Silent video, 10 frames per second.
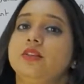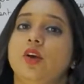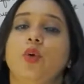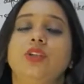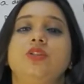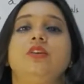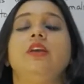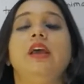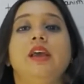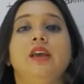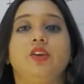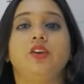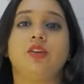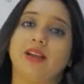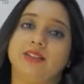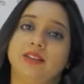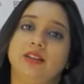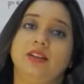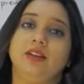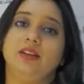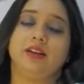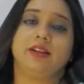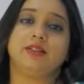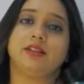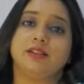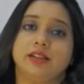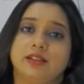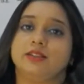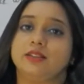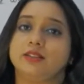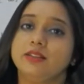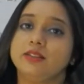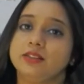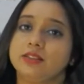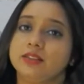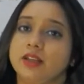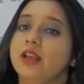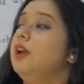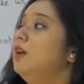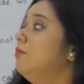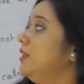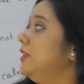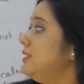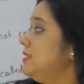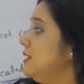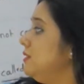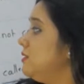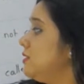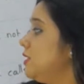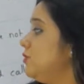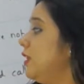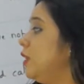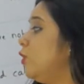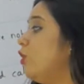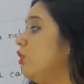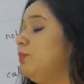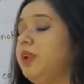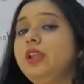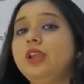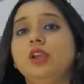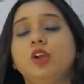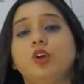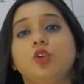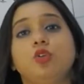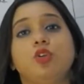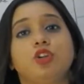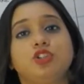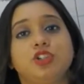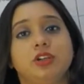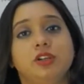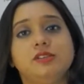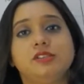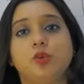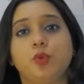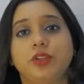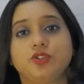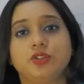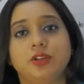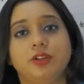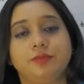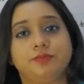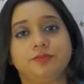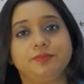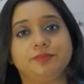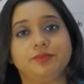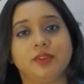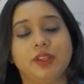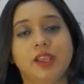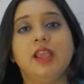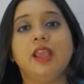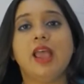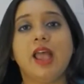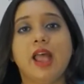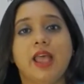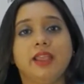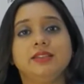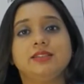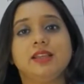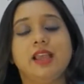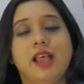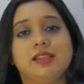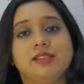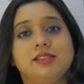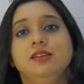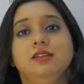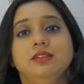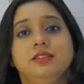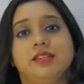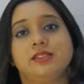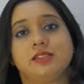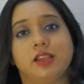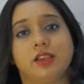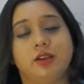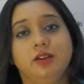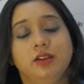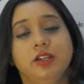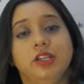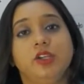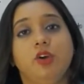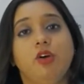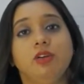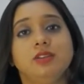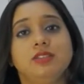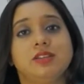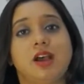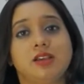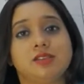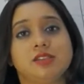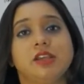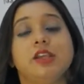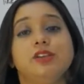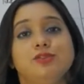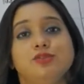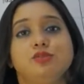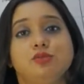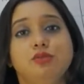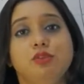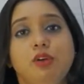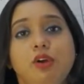which are grammatically correct sentences, but these sentences will not be chronologically sequential. And as a test taker, your task is to